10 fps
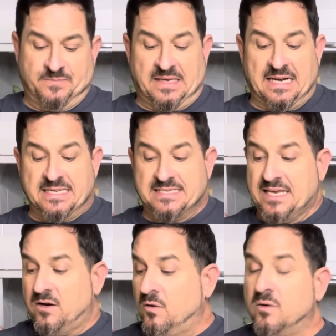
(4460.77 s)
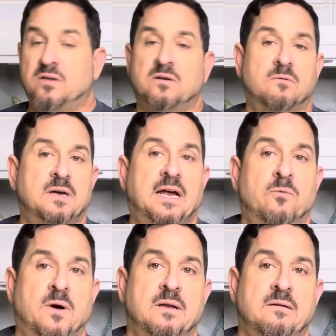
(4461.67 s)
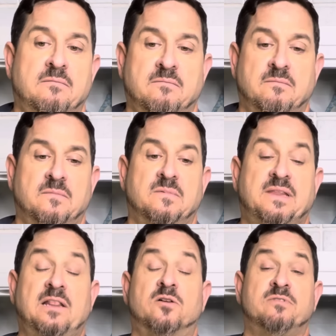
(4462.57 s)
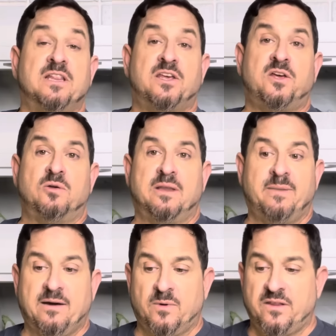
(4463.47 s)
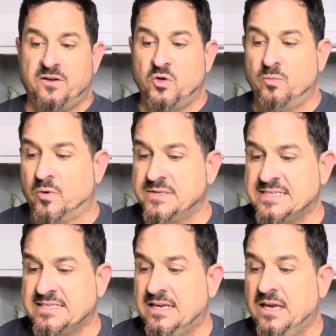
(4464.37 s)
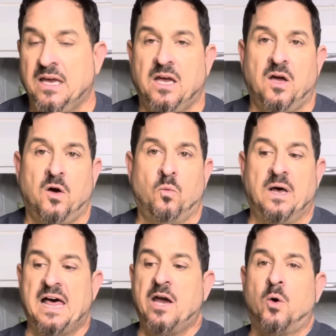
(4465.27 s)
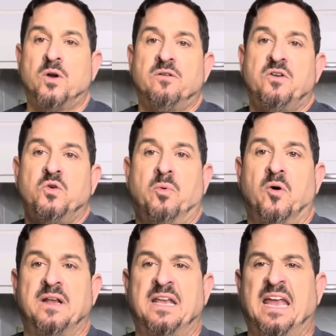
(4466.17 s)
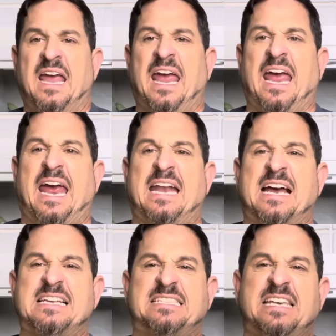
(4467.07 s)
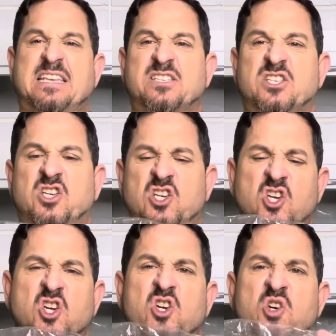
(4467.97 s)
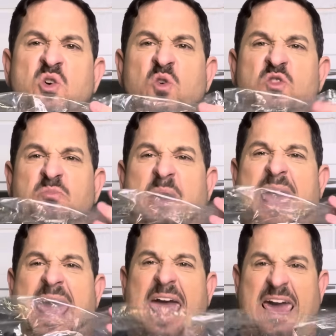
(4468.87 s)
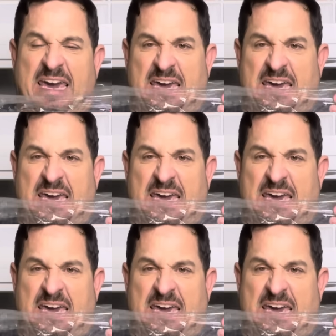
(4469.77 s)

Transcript: And I said, oh, you know what I want? They look really cute. Let me get one of the newborns. Well, I order a newborn. And I see this huge bag.